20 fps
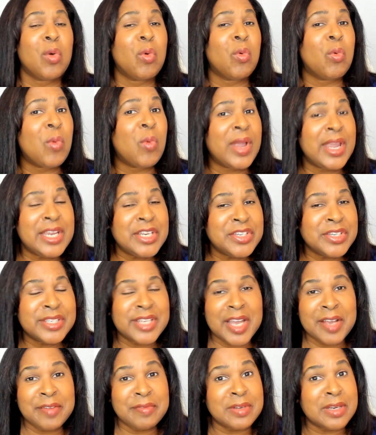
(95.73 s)
Wages
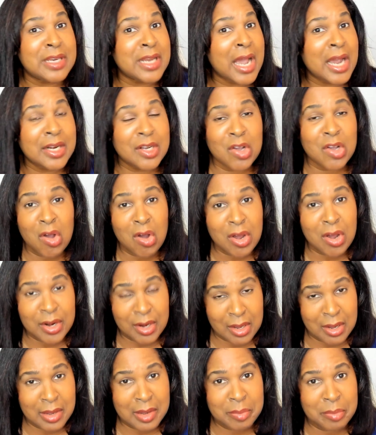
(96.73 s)
have not caught
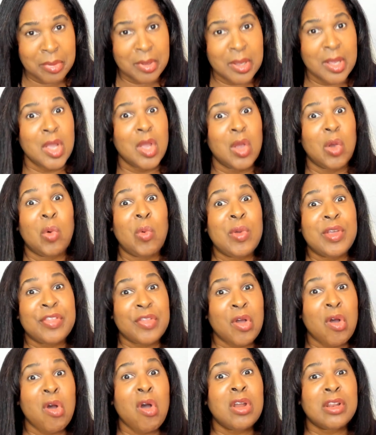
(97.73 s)
up with
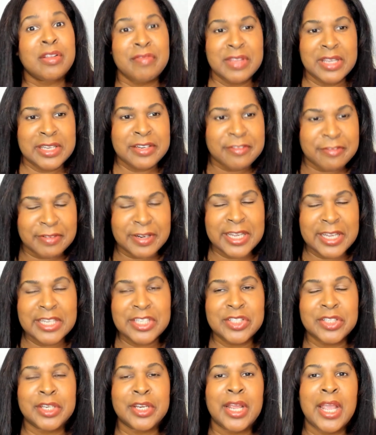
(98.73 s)
all of the
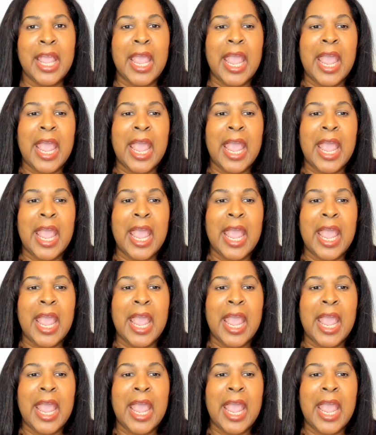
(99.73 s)
inflation.